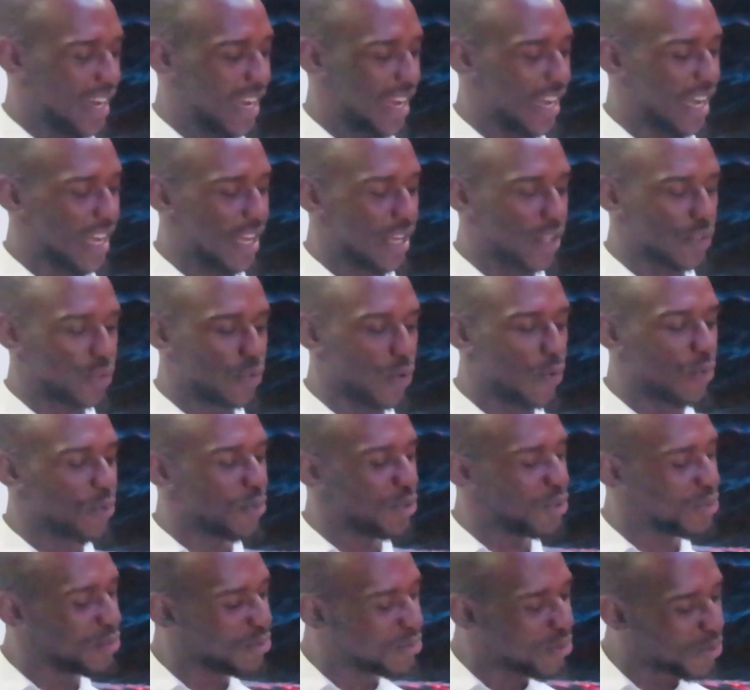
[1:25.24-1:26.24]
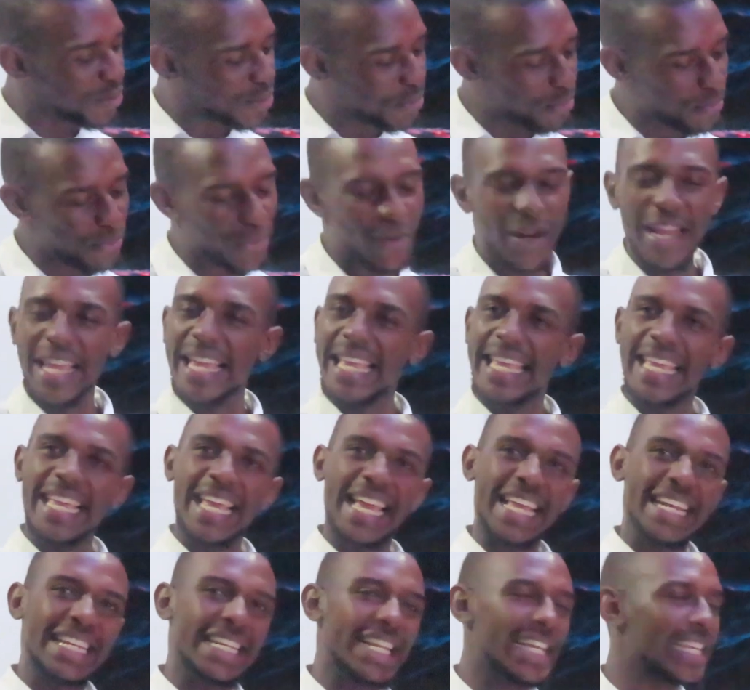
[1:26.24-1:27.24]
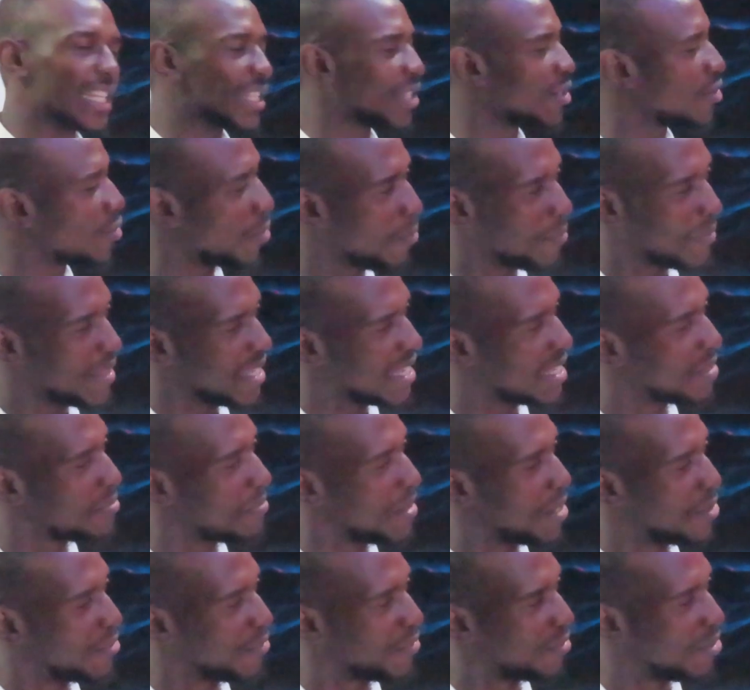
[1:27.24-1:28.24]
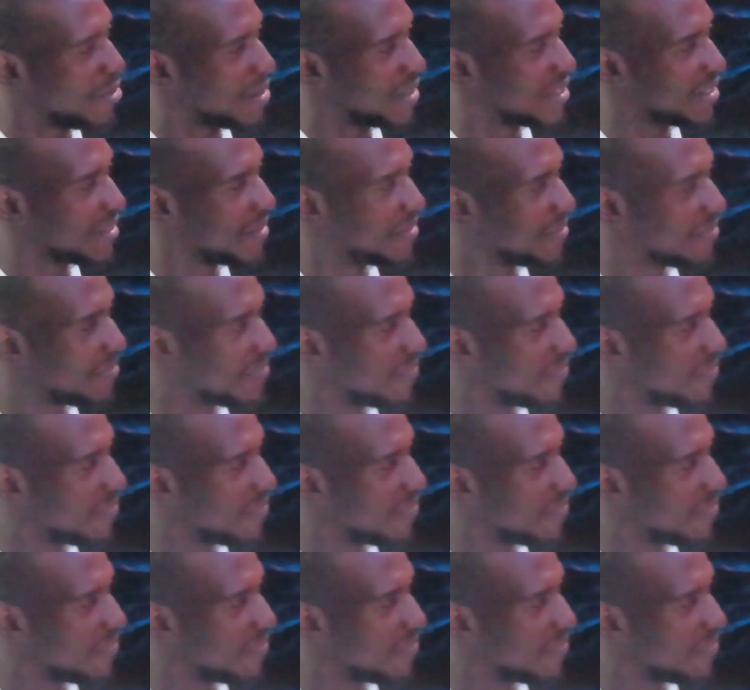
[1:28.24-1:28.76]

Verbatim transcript: Uh, so could you not pray and stop this man of God?